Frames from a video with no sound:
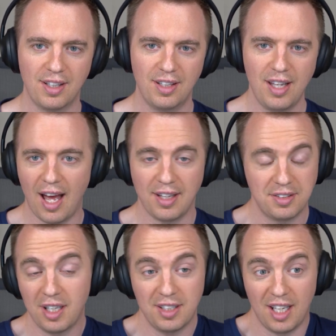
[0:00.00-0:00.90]
Yeah,
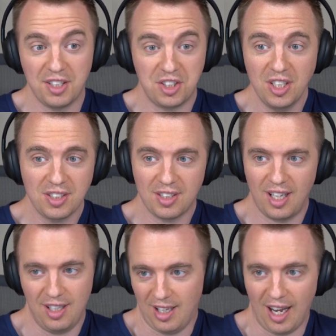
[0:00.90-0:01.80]
it's just,
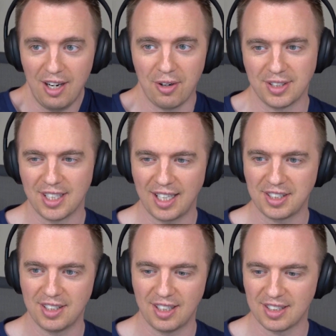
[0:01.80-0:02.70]
I don't know, it's
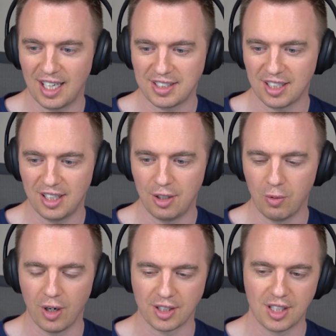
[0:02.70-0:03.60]
nice and clean. It
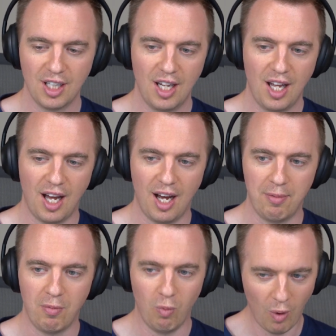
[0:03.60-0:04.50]
works.
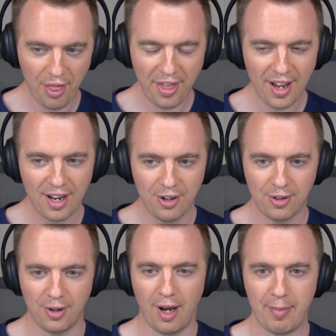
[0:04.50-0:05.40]
One thing I
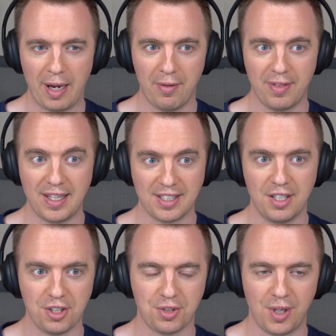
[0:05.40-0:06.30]
know about this
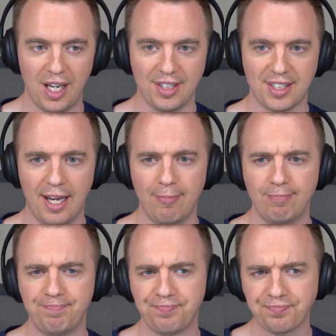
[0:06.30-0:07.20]
industry is
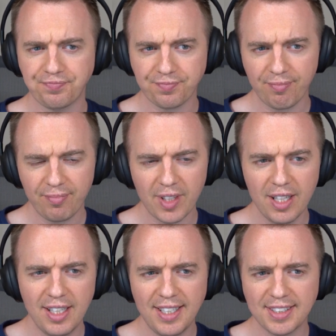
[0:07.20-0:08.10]
that
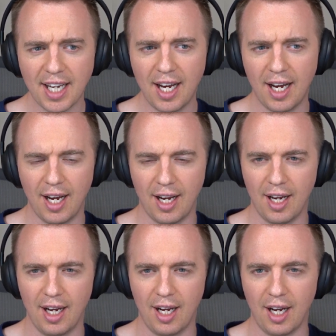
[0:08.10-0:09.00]
these
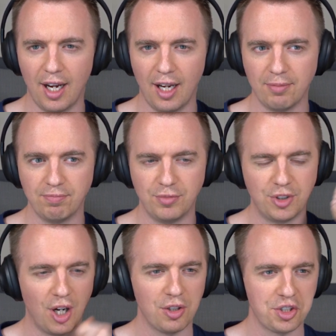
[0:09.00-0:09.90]

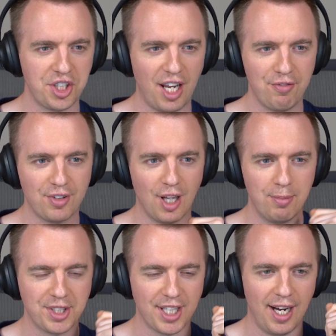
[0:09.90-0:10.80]
Dollar Shave
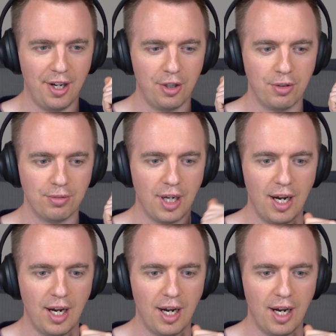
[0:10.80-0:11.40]
Club style